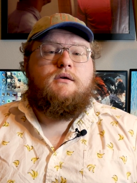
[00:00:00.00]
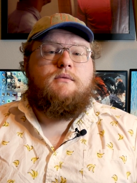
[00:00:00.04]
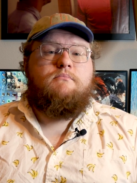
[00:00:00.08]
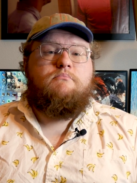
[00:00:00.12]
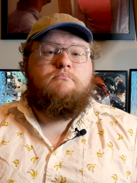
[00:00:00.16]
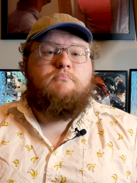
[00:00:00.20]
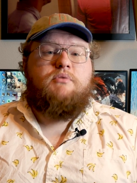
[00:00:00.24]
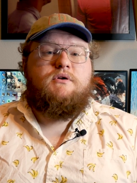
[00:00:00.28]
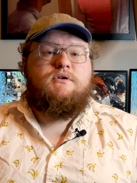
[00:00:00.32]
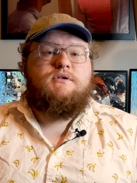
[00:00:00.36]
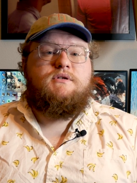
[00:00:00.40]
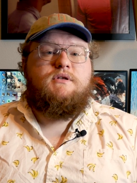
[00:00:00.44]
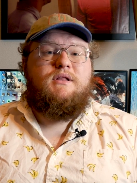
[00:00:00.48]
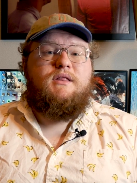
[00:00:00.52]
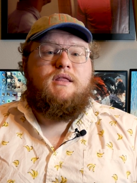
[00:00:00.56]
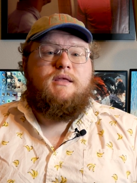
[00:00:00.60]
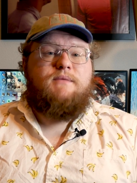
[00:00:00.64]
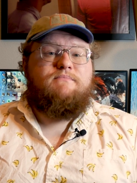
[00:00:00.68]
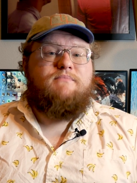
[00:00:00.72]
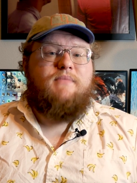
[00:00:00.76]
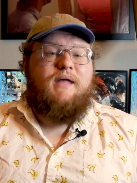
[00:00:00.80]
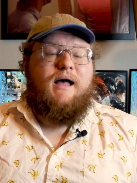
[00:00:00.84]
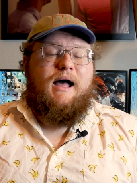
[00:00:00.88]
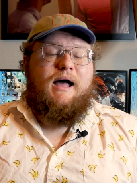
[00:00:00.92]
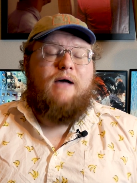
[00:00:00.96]
Personally,
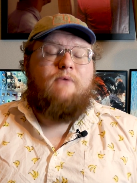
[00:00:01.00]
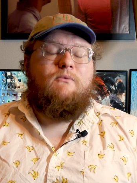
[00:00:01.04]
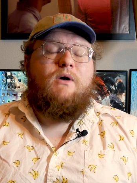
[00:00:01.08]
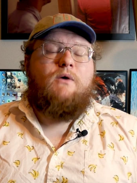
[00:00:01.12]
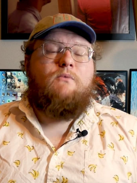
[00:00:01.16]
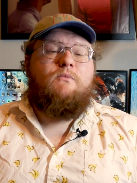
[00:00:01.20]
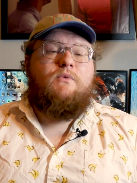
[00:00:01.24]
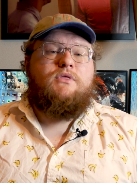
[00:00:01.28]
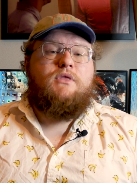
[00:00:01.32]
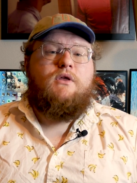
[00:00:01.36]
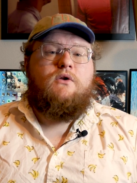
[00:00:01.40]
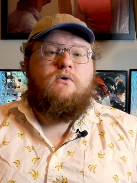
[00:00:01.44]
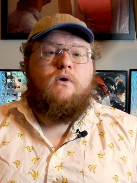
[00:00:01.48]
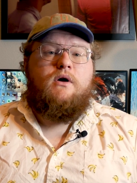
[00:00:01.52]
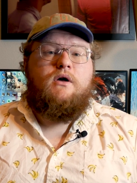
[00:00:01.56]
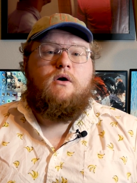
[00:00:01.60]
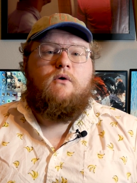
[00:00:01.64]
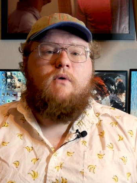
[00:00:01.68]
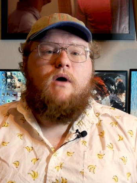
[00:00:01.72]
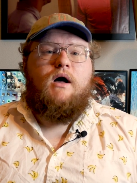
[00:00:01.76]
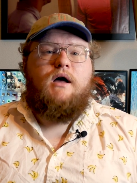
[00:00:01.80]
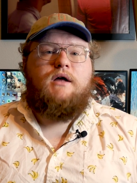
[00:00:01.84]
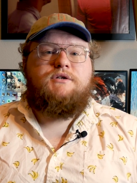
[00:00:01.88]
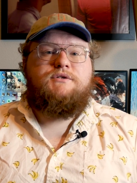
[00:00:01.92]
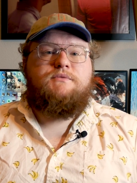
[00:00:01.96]
I went with an oil
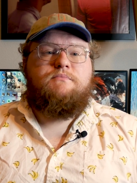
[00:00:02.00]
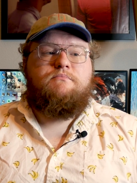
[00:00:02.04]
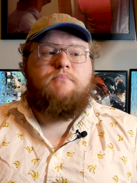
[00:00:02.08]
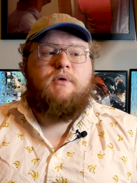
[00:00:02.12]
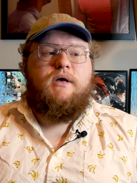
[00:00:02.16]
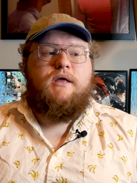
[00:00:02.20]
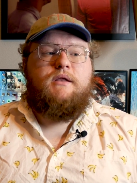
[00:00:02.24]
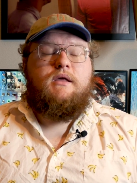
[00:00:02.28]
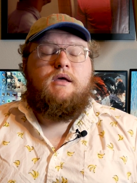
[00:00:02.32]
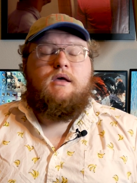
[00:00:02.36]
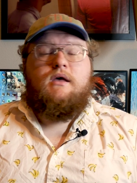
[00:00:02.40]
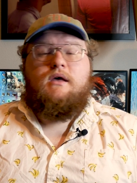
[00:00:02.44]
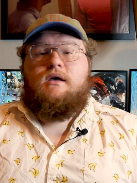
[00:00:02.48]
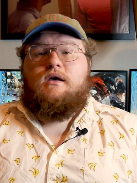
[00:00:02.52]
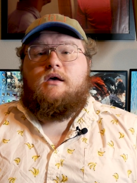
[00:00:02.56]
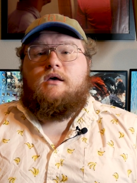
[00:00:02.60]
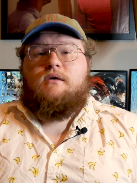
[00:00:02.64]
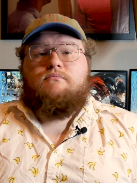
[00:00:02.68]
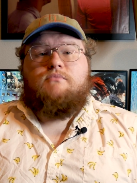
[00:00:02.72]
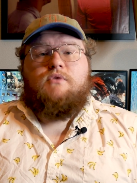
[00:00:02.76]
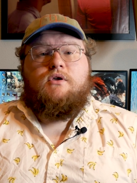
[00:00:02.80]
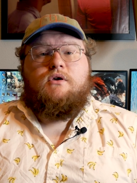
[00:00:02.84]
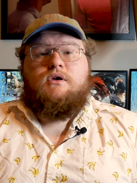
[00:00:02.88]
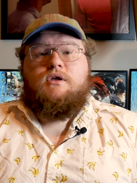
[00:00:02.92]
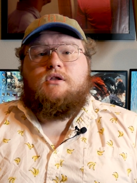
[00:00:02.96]
wash, but
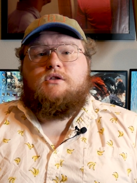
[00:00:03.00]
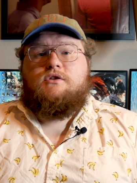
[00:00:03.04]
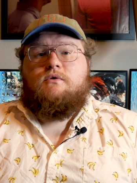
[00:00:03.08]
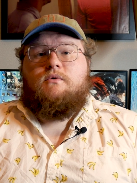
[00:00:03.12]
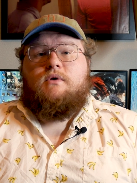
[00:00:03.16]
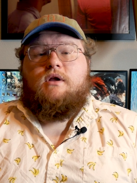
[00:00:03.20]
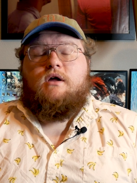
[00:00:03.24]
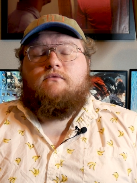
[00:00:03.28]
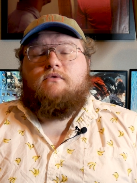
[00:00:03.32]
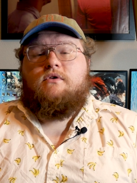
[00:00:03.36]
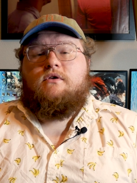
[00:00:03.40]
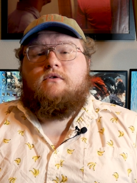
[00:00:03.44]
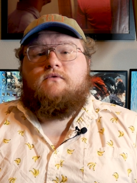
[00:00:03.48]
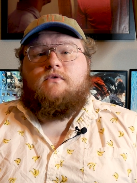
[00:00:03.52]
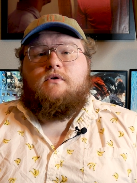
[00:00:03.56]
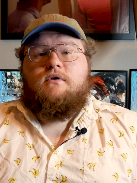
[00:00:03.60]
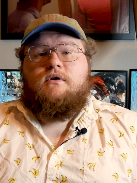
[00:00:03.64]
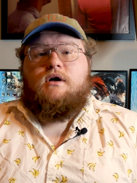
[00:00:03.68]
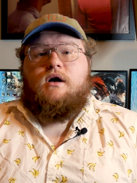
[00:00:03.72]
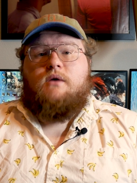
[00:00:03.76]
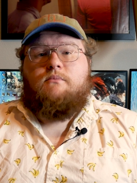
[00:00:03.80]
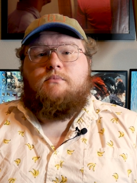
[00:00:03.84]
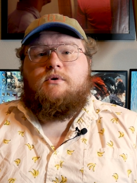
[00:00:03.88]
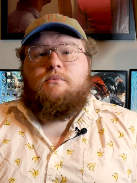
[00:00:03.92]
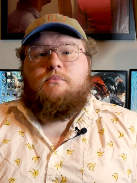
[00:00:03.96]
you could do whatever you feel
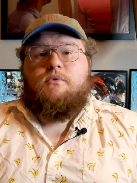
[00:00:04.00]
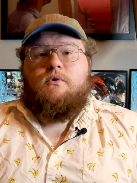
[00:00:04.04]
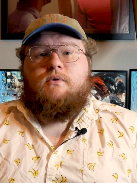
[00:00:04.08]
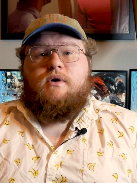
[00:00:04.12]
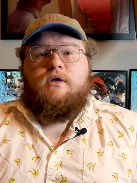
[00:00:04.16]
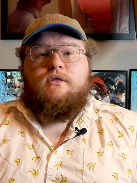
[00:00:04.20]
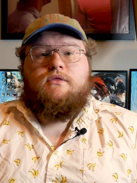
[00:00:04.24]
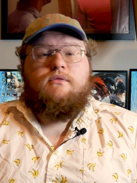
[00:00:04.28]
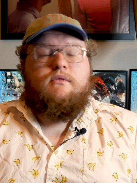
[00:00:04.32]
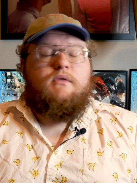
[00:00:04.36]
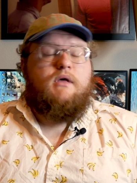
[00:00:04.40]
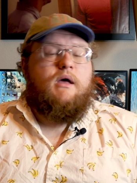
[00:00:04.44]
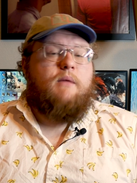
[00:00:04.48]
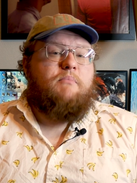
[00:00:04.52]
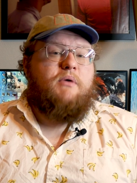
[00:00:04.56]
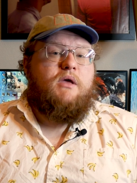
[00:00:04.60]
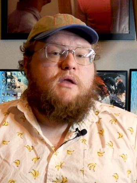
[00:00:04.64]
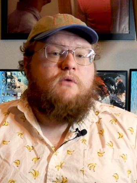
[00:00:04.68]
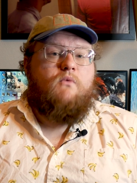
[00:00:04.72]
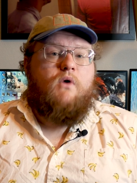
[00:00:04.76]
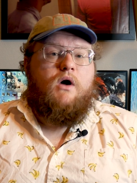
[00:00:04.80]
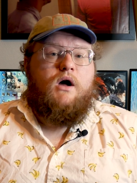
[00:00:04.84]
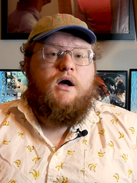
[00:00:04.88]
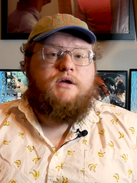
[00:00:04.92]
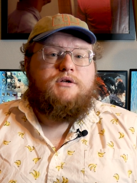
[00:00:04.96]
comfortable with. A
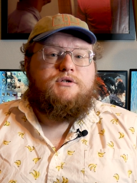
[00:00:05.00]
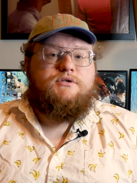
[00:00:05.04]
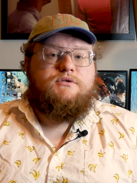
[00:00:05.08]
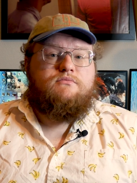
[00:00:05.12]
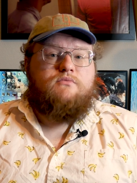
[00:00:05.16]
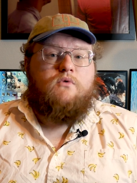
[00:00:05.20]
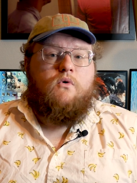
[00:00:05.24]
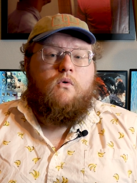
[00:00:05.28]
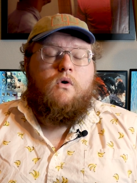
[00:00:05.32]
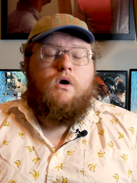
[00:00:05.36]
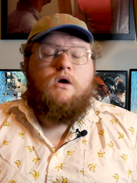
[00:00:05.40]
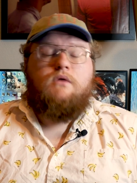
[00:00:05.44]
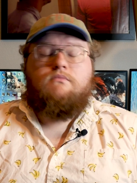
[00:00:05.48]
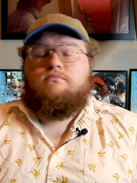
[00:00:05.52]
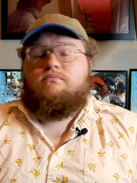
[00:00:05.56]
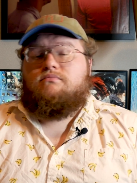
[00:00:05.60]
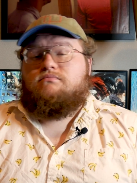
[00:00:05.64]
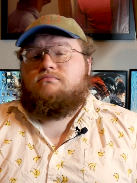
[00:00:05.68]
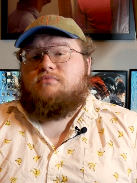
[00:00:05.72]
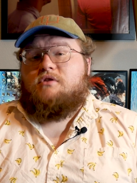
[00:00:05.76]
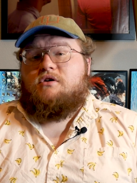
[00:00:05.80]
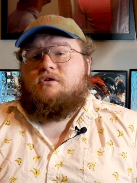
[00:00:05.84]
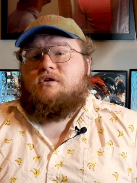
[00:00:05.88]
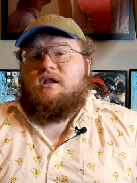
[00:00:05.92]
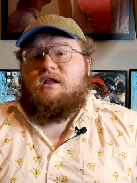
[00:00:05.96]
pin wash, or
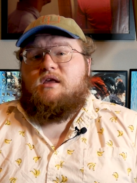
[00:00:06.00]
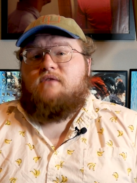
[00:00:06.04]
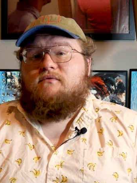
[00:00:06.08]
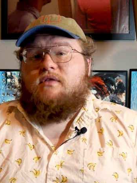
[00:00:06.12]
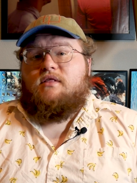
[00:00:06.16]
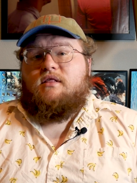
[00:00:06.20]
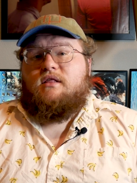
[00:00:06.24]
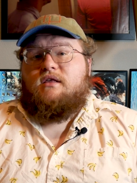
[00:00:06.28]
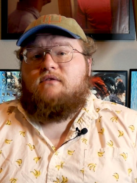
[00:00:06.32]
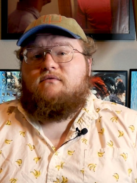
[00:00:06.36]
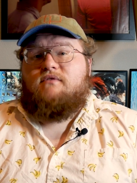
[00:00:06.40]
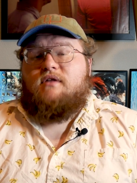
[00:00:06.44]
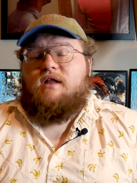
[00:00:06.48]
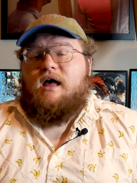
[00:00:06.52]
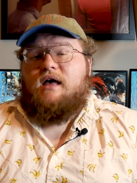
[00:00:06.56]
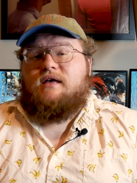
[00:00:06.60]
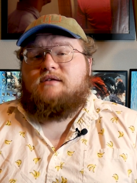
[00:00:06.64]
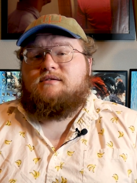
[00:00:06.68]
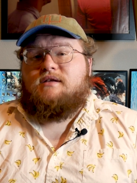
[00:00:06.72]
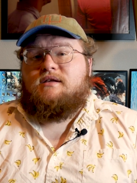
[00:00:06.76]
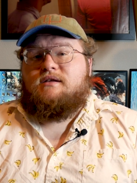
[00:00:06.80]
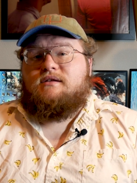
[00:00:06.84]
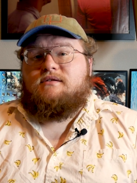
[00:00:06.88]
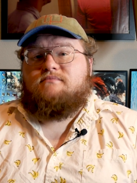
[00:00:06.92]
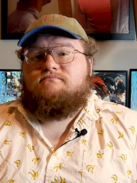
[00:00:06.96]
you could even leave it
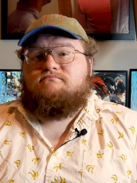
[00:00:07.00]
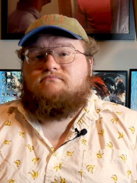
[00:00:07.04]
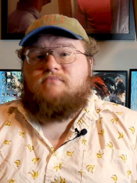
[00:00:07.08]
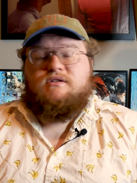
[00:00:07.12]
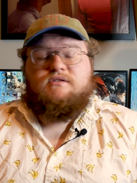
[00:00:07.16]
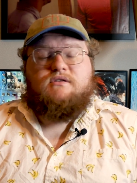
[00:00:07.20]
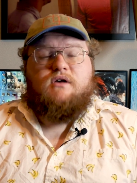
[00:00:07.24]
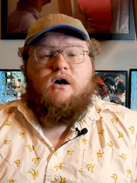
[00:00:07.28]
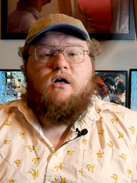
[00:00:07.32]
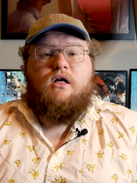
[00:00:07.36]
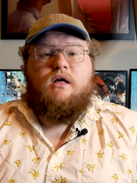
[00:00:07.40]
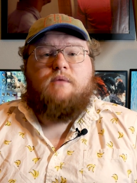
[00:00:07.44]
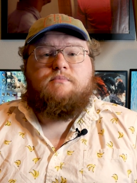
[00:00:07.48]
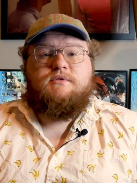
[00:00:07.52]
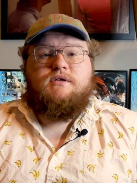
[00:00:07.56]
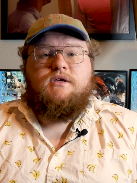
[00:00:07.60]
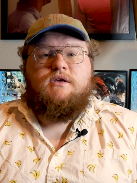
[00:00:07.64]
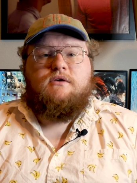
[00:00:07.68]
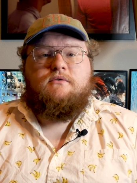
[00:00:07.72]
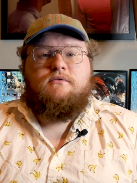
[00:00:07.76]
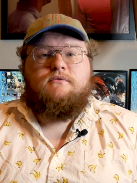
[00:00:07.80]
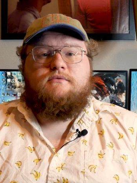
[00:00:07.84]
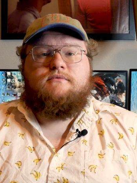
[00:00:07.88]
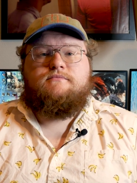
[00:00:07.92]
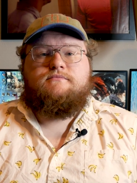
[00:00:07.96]
as is. It's all up to
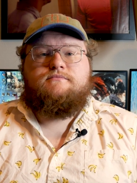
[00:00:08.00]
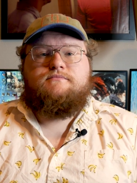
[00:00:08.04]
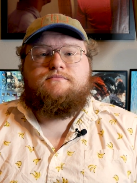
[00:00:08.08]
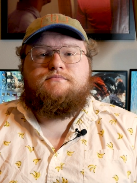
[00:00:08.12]
you.